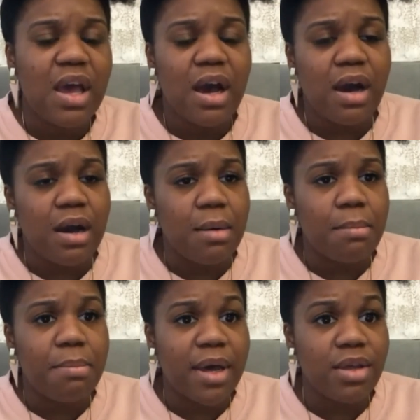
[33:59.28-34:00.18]

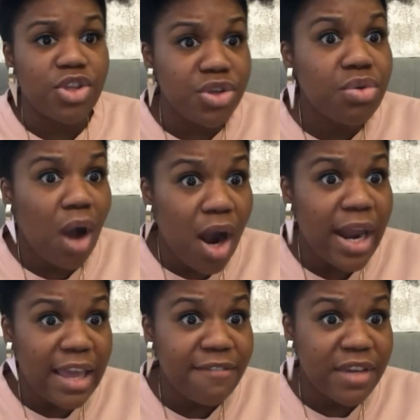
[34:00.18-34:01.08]
um, but you are
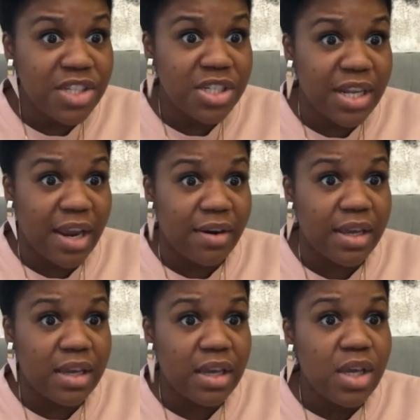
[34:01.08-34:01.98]
a
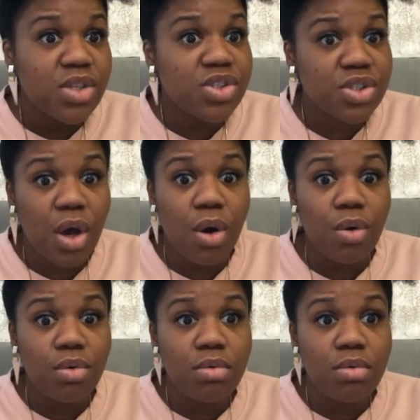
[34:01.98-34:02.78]
visionary. So,